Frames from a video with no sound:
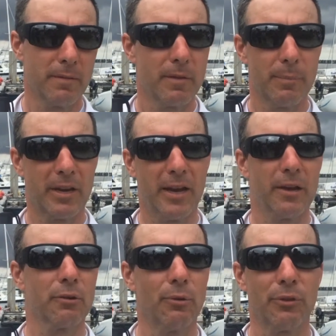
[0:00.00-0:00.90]
the
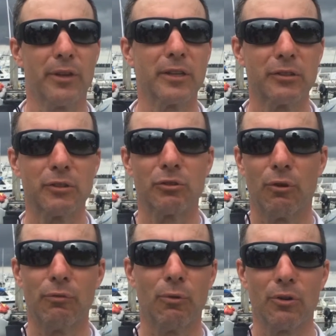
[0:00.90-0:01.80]
mechanical things and
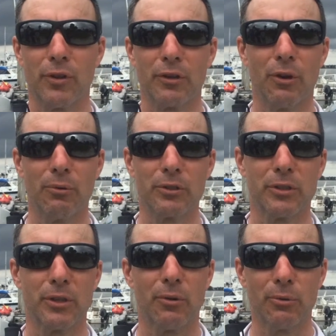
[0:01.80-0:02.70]
so forth that go into
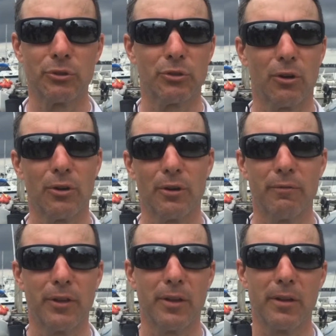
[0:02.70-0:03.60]
the whole start of
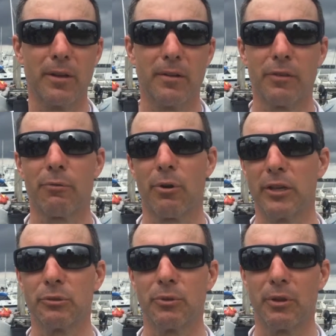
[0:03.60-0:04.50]
the
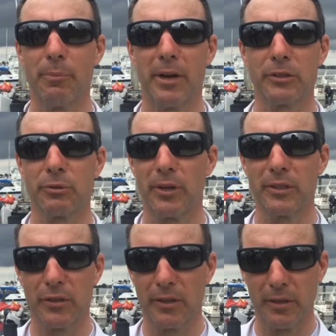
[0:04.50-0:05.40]
race with the match racing.